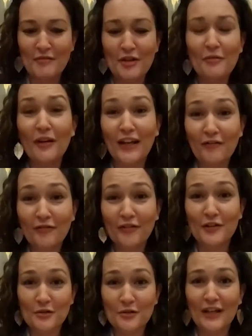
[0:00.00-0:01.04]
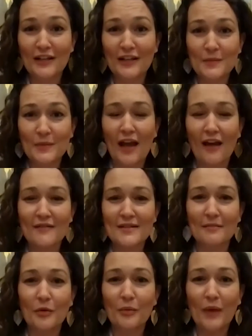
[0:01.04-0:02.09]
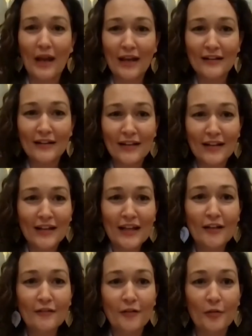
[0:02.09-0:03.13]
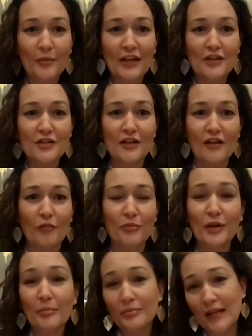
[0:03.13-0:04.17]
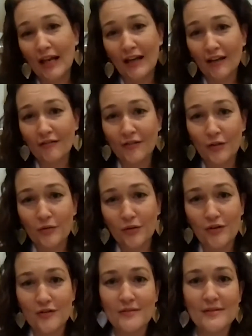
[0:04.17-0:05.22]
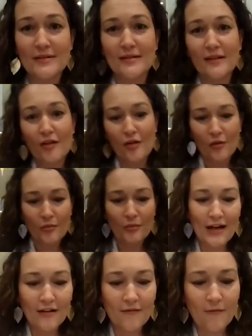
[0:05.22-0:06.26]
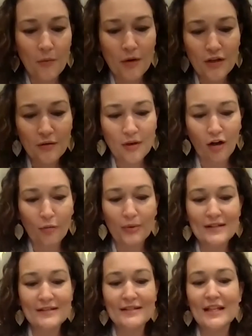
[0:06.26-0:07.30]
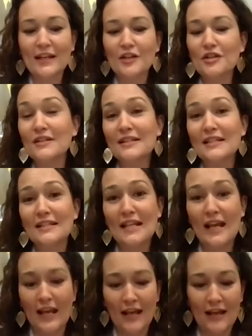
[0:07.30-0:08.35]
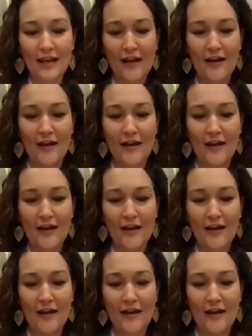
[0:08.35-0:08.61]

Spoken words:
You are in for a treat as we have some great information on pre-planning funerals ready for you in our presentation today.